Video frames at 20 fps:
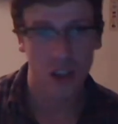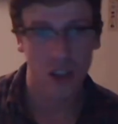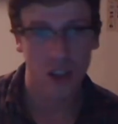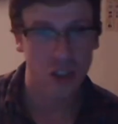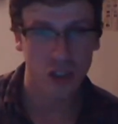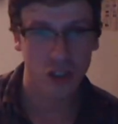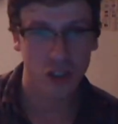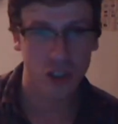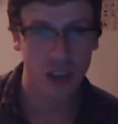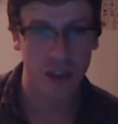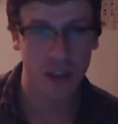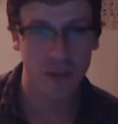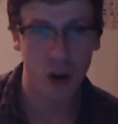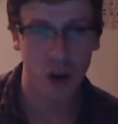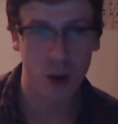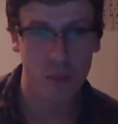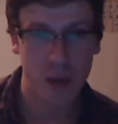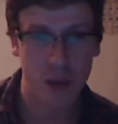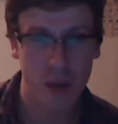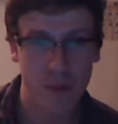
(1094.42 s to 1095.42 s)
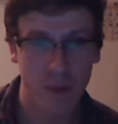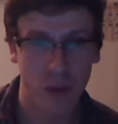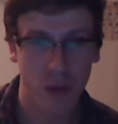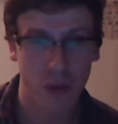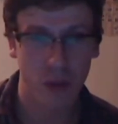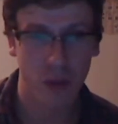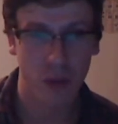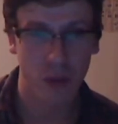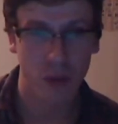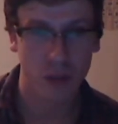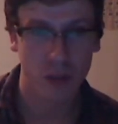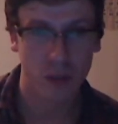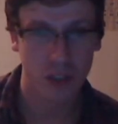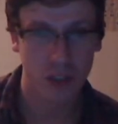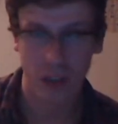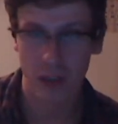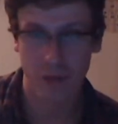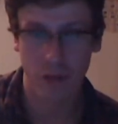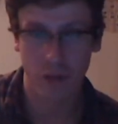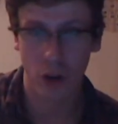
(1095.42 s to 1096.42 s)
Just get 4 people, just
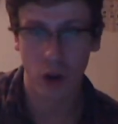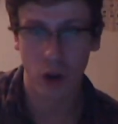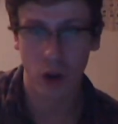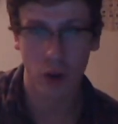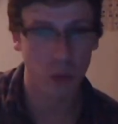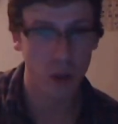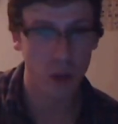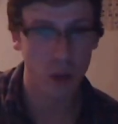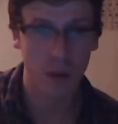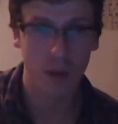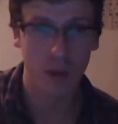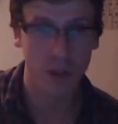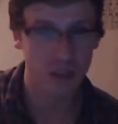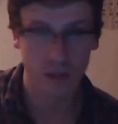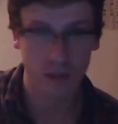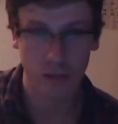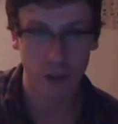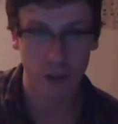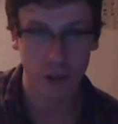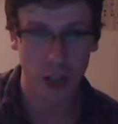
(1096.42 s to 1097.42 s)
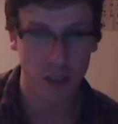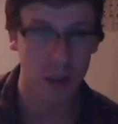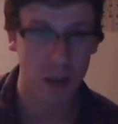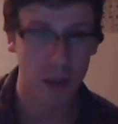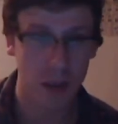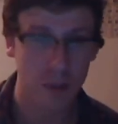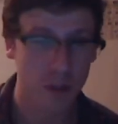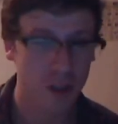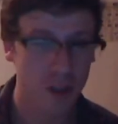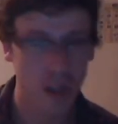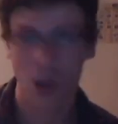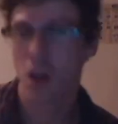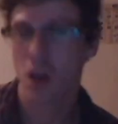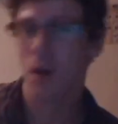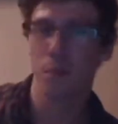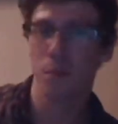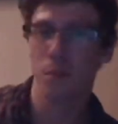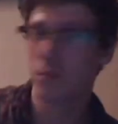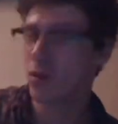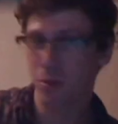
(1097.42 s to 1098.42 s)
get 4 Wiimotes and 4 zappers.
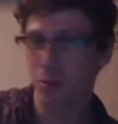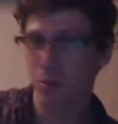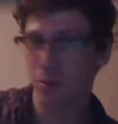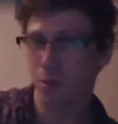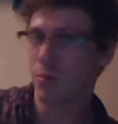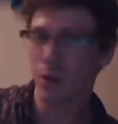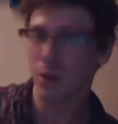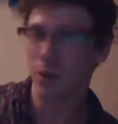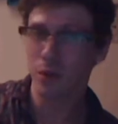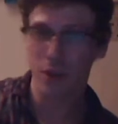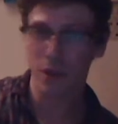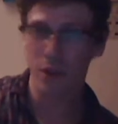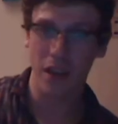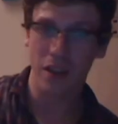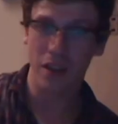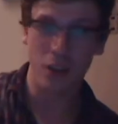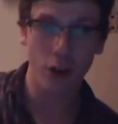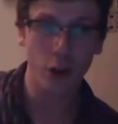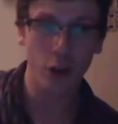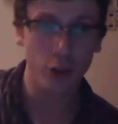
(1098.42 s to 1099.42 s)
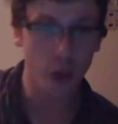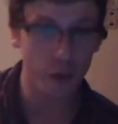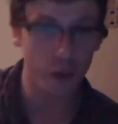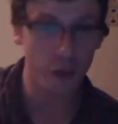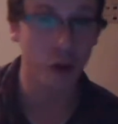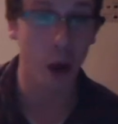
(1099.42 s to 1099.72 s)
Boom, boom, boom, there you go, you've